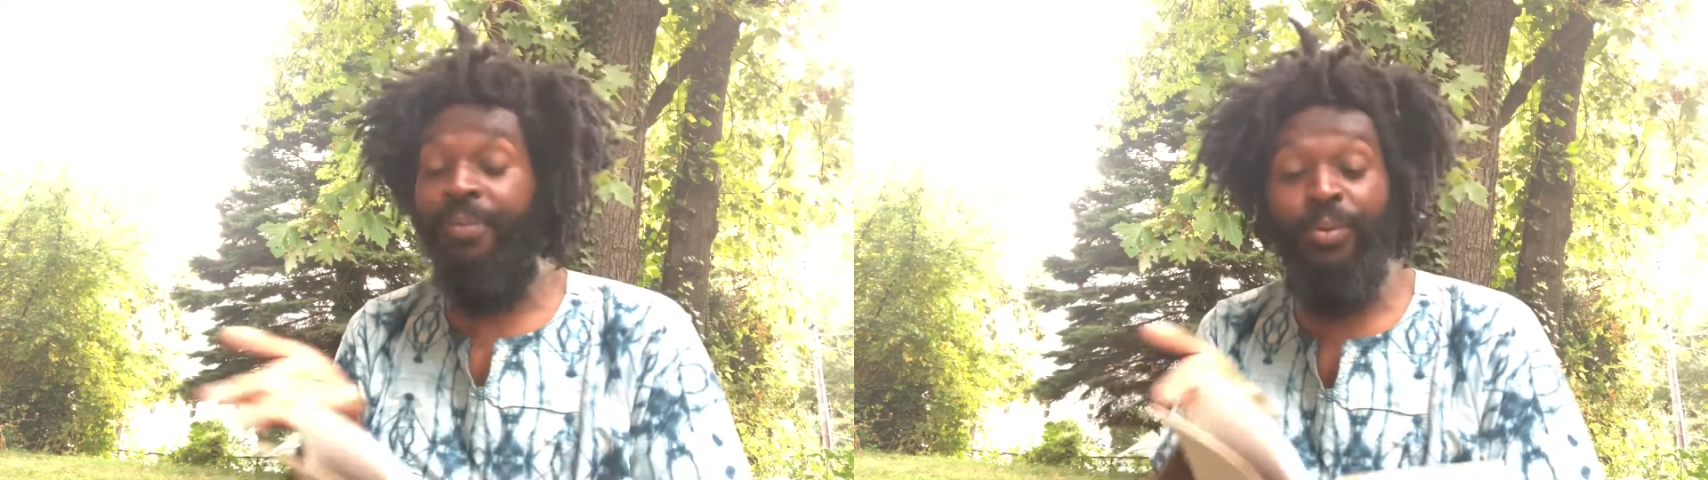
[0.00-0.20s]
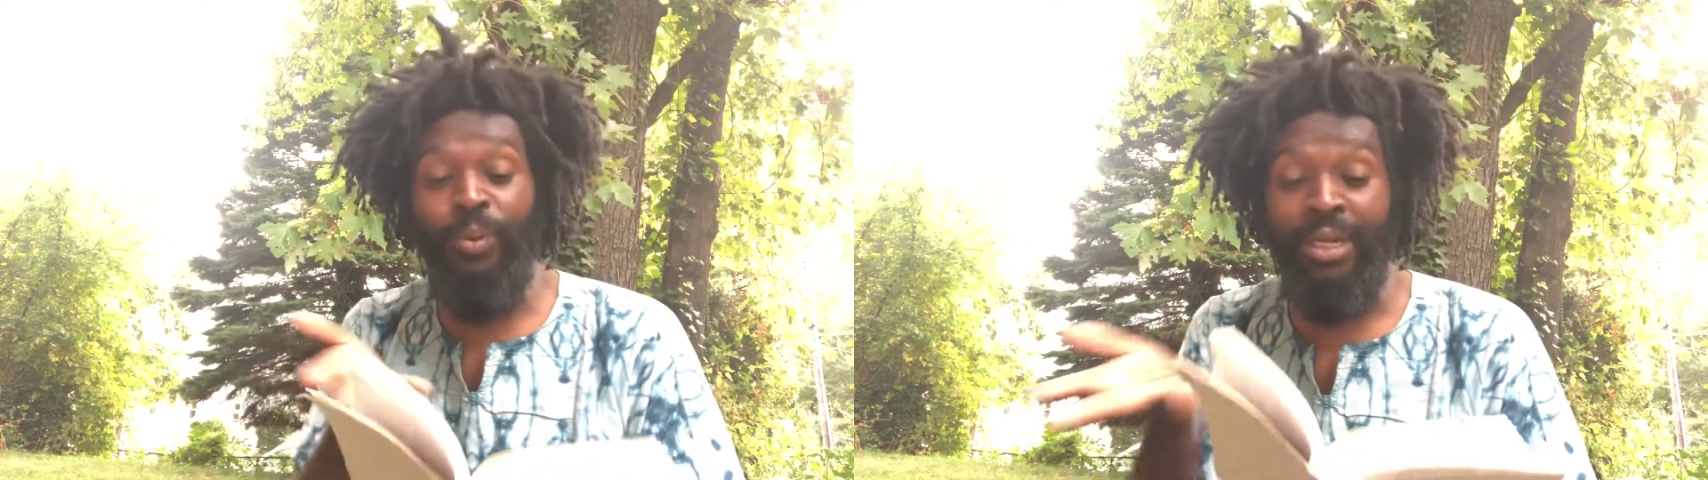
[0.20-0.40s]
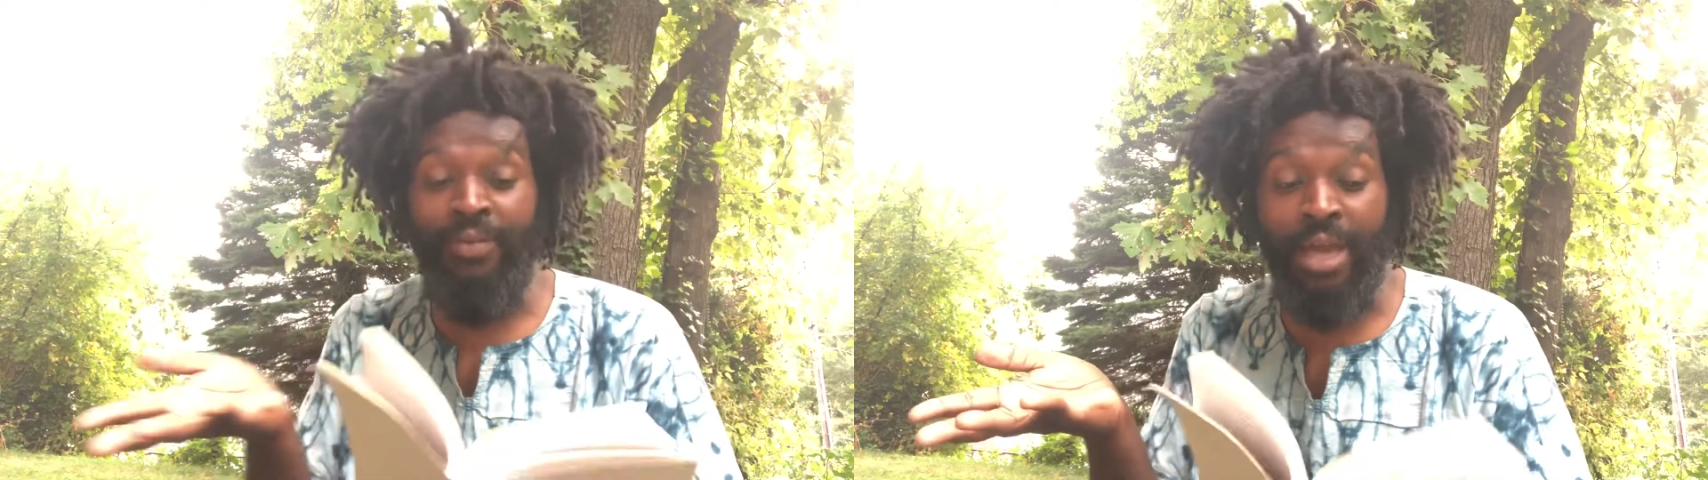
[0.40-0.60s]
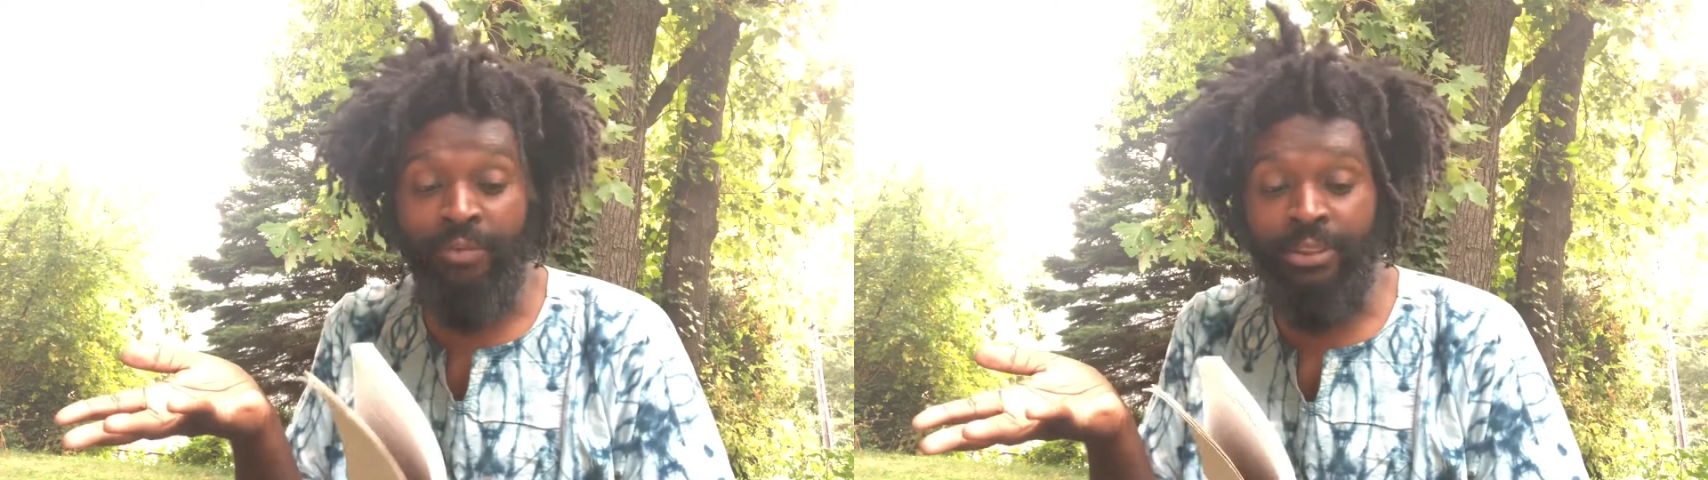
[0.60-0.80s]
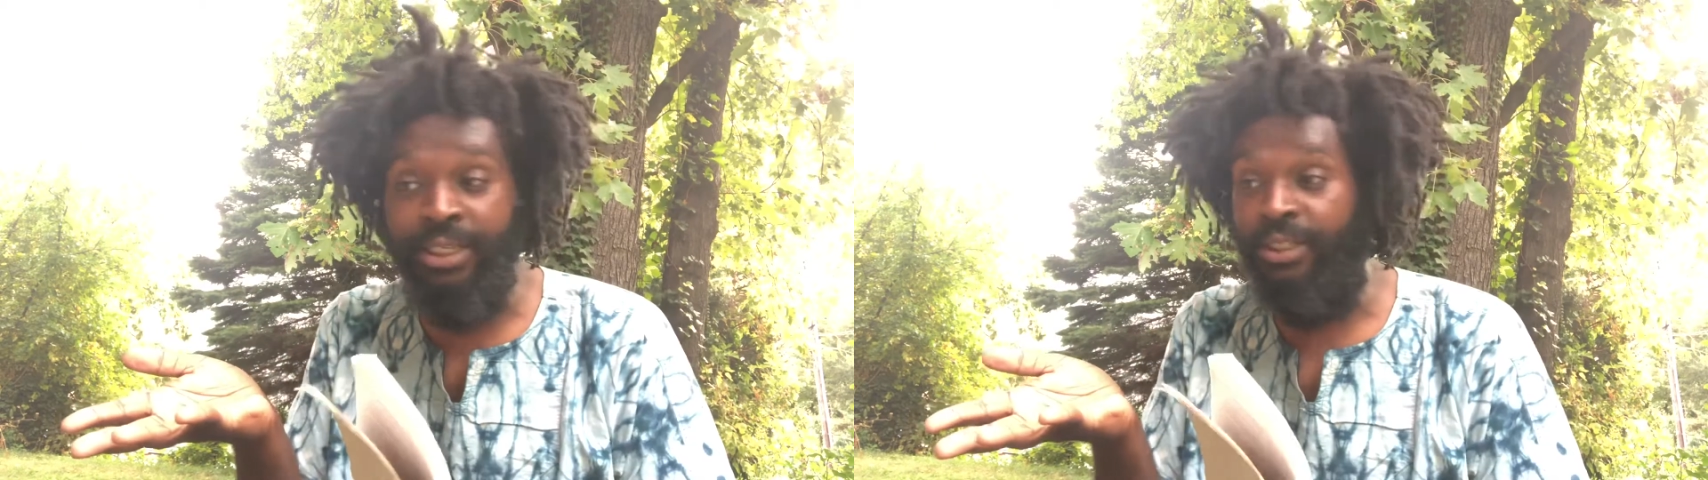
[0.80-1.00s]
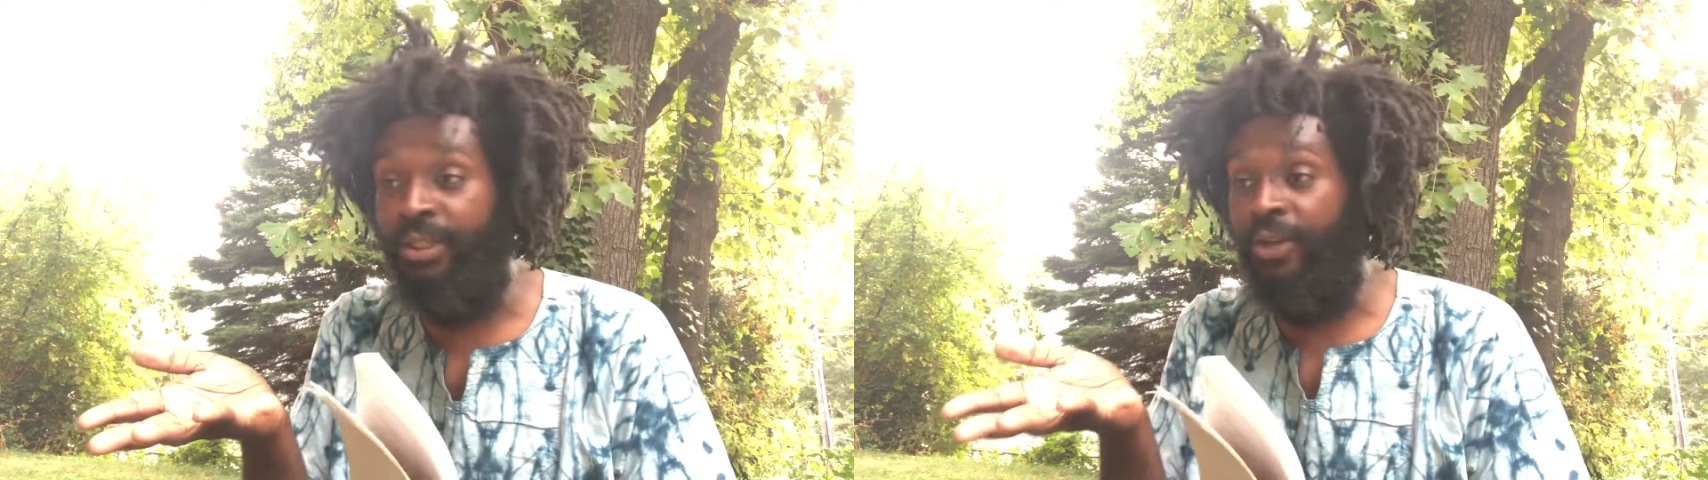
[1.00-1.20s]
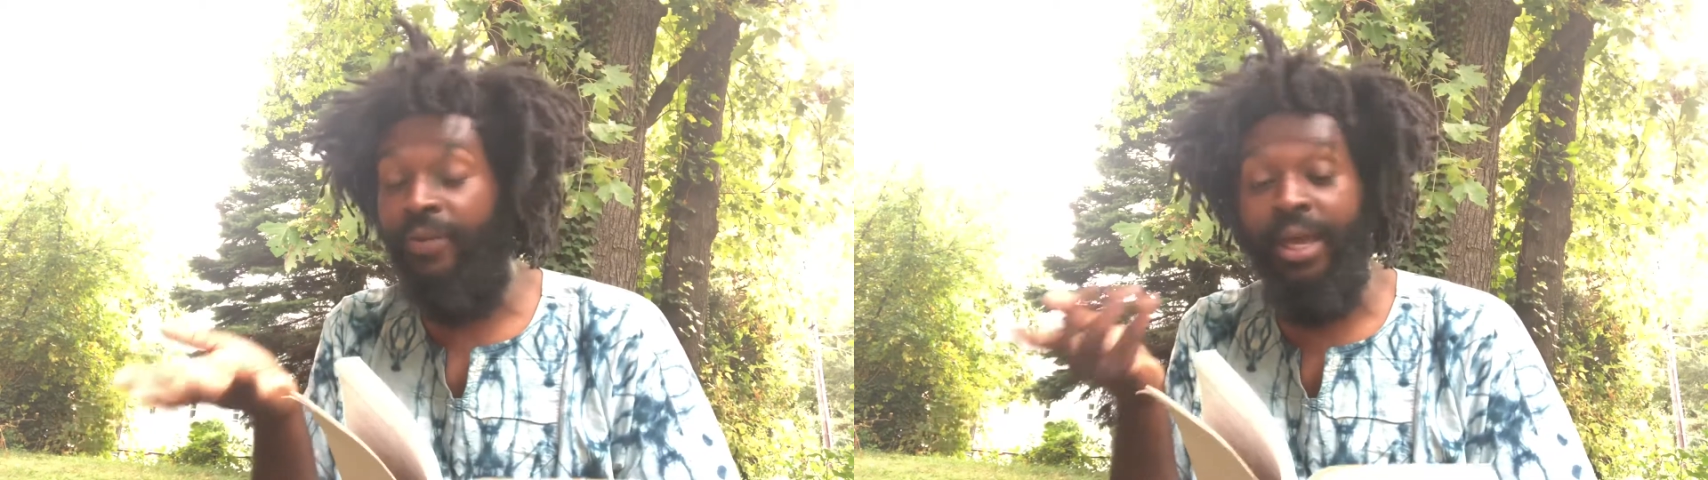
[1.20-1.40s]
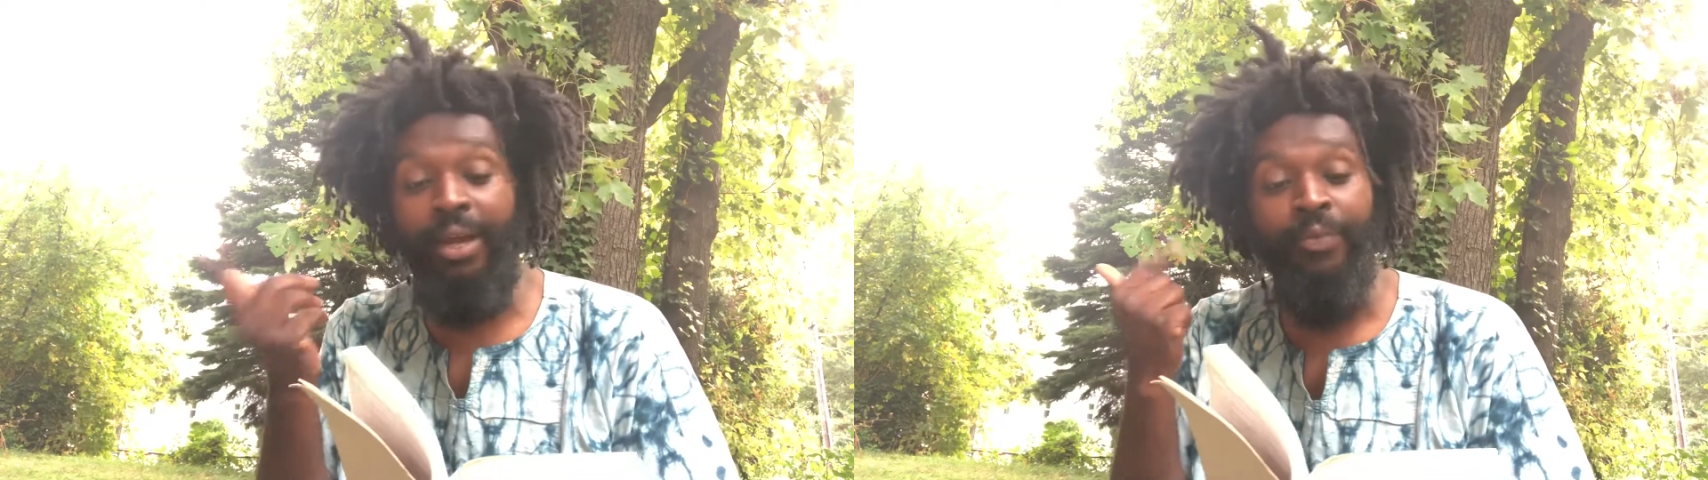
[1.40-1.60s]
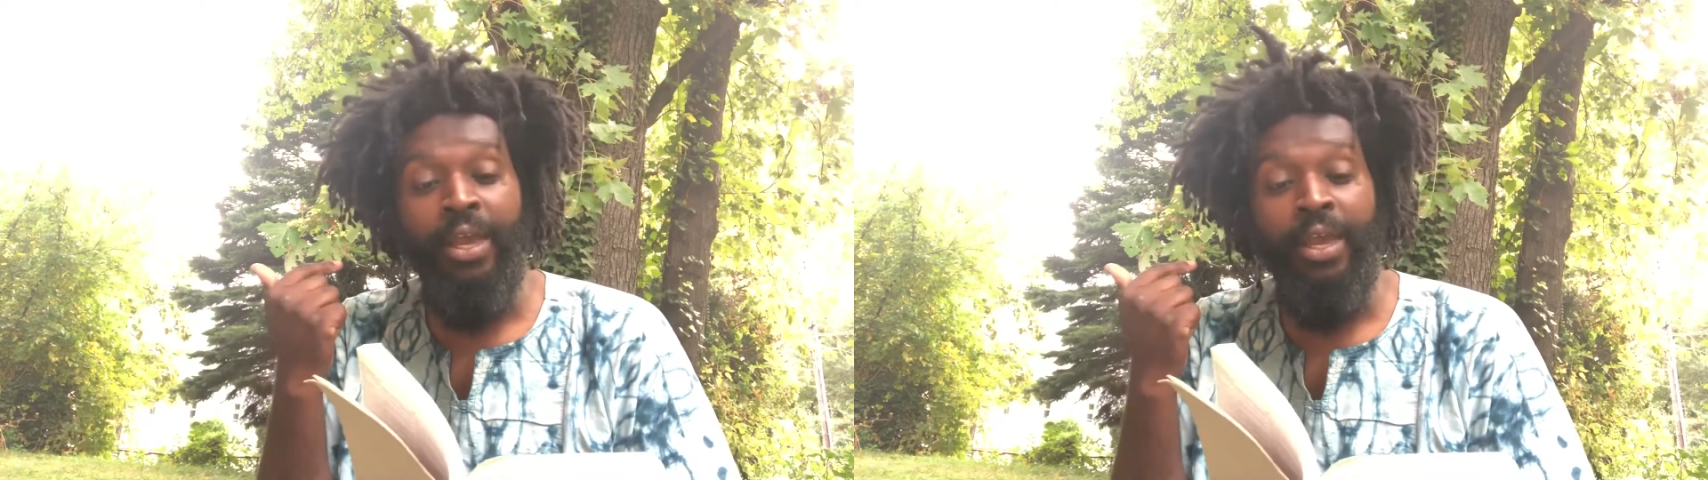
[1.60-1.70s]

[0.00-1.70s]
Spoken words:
Maybe we can have conversation offline.